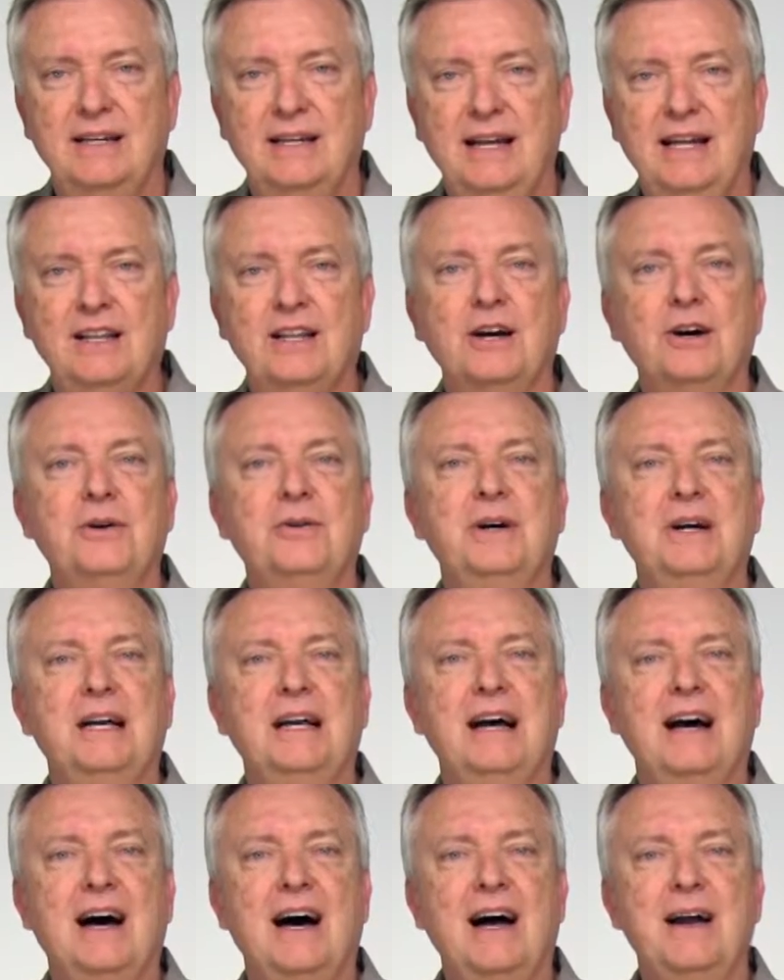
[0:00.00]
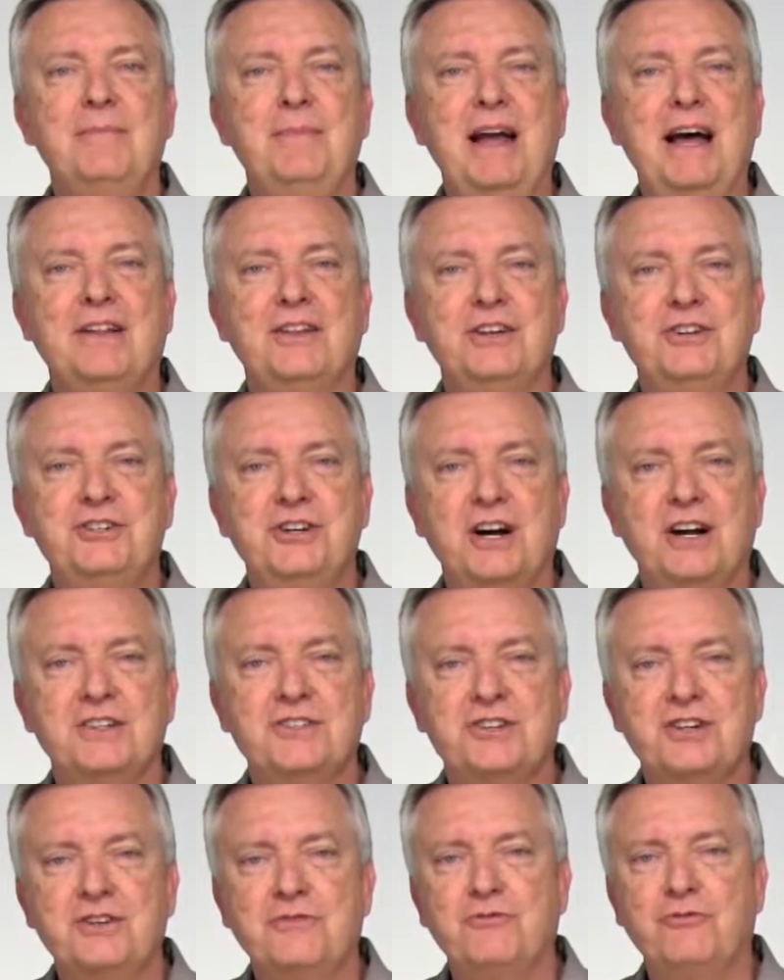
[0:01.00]
Hello, I'm Alan
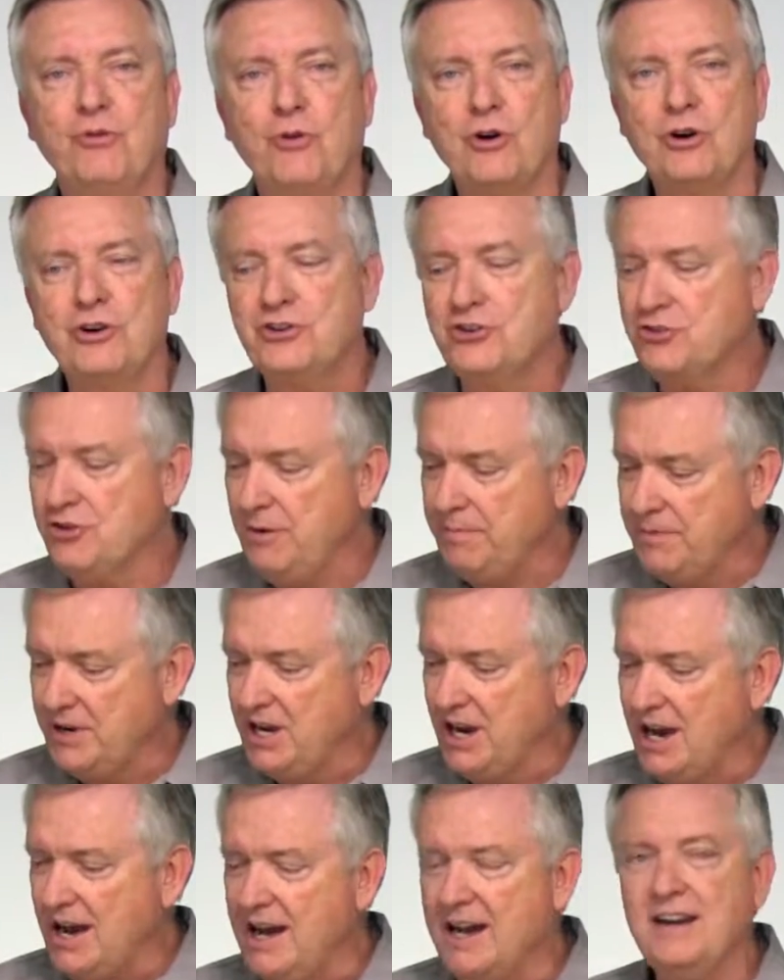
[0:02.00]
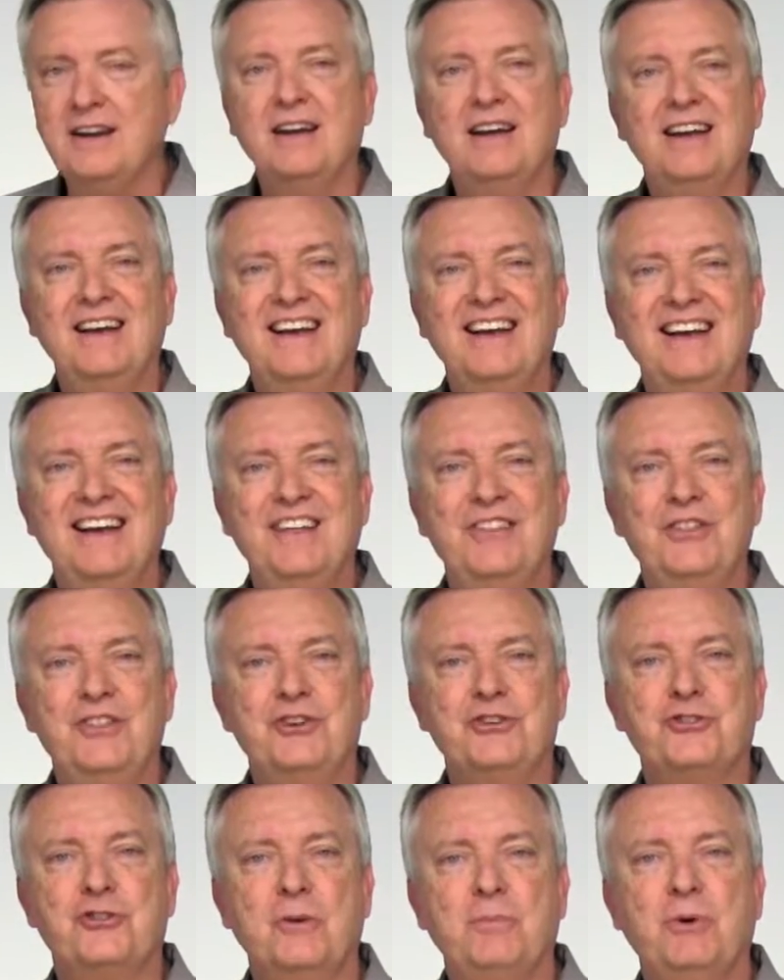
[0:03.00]
Johnston for TRIPCON, the
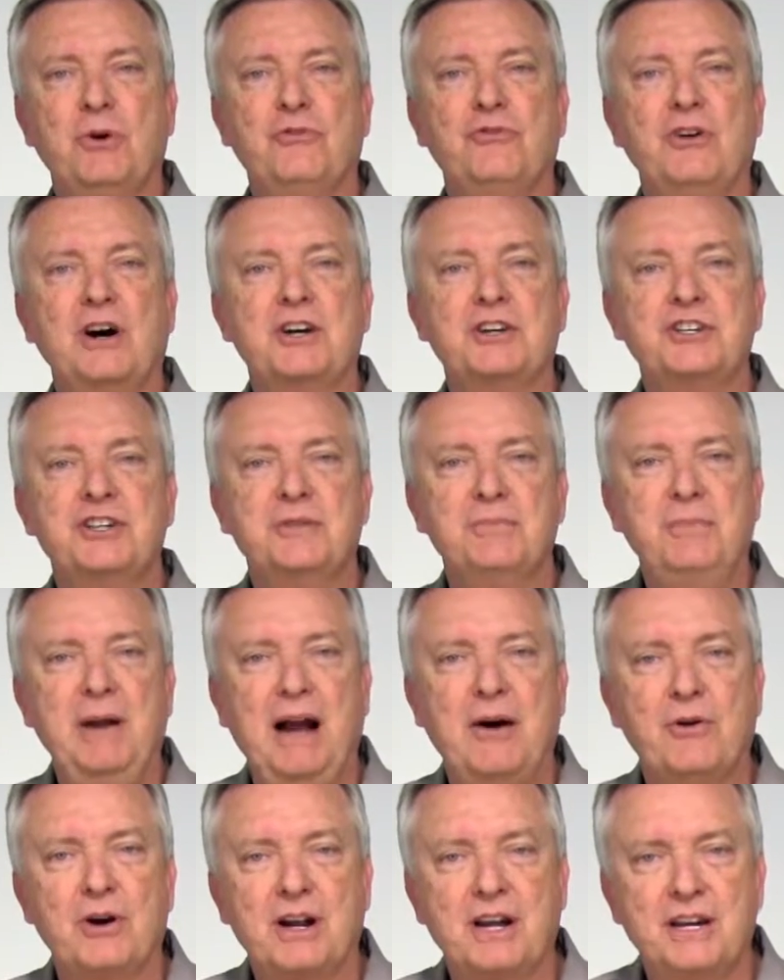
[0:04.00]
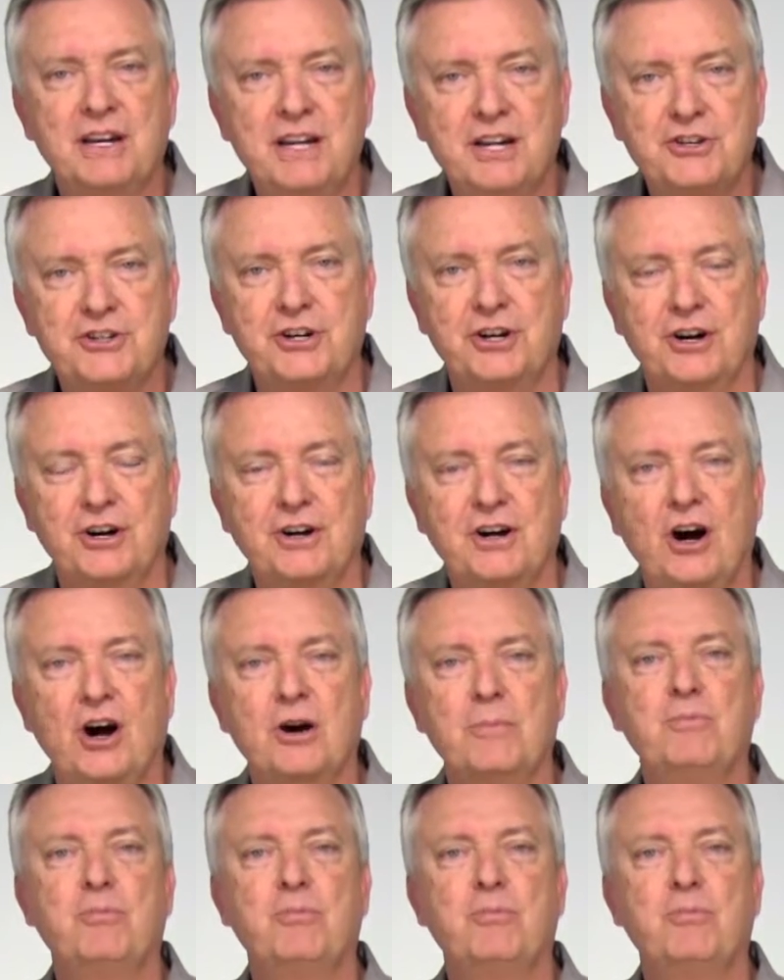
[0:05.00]
triple function power conditioner, our